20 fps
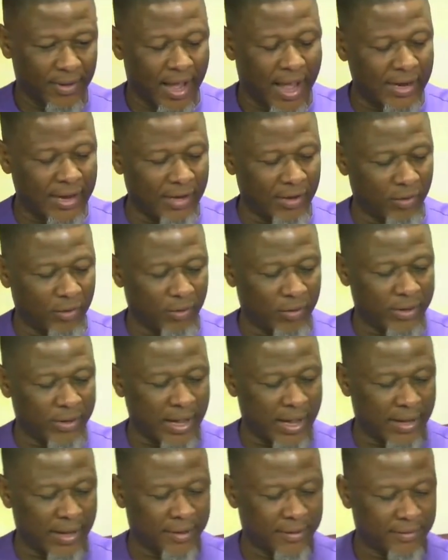Hallelujah.
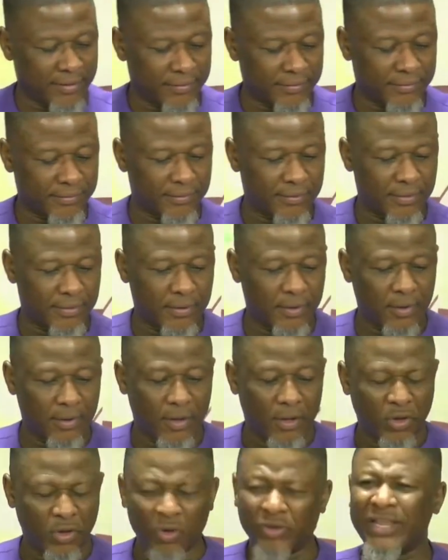
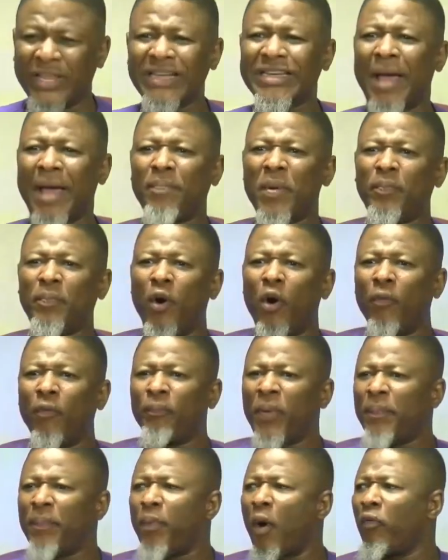You think that
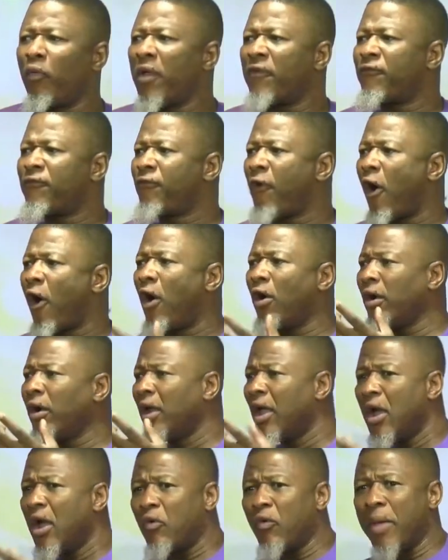people will fall,
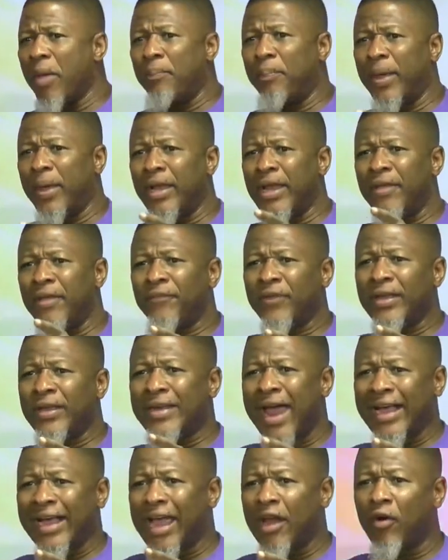will believe in
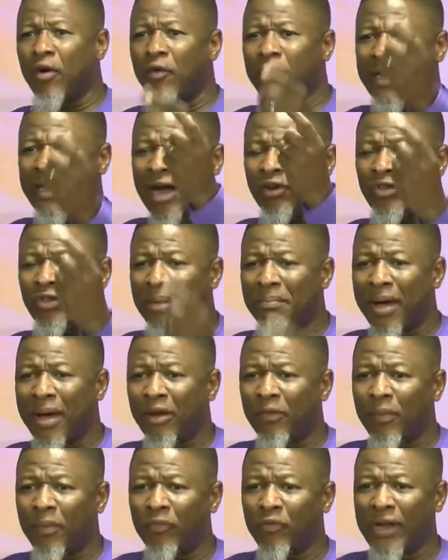that kind of
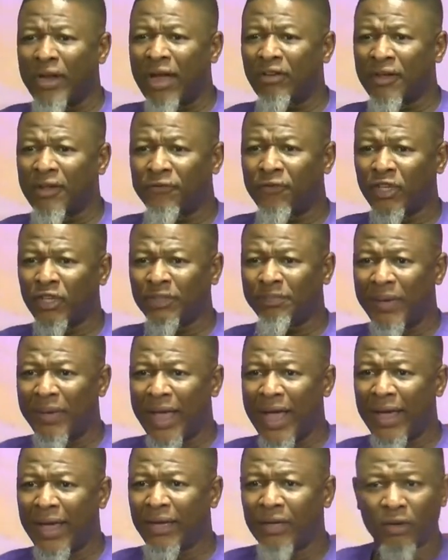without a force behind?